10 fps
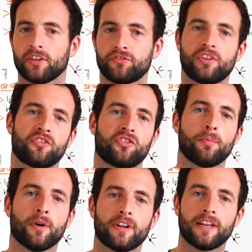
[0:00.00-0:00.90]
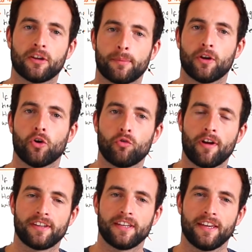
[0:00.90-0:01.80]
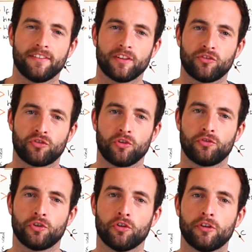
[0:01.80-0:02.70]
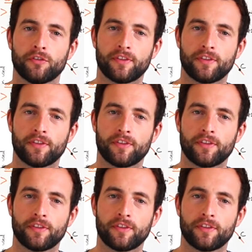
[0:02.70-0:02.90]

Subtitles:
I've touched upon a little bit already in this tutorial,